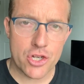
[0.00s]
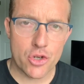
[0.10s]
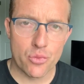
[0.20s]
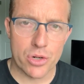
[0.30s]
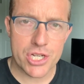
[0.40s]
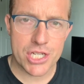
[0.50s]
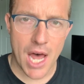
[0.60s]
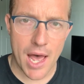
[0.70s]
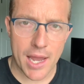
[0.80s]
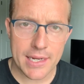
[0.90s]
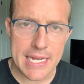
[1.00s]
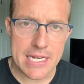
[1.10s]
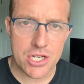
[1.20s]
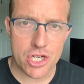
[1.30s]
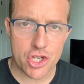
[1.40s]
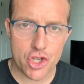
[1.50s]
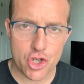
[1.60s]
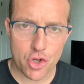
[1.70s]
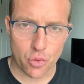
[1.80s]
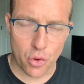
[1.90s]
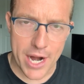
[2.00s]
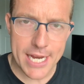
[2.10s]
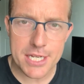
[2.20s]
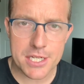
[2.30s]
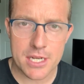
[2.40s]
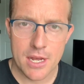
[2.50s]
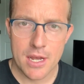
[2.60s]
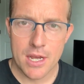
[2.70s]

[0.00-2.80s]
to resign in disgrace.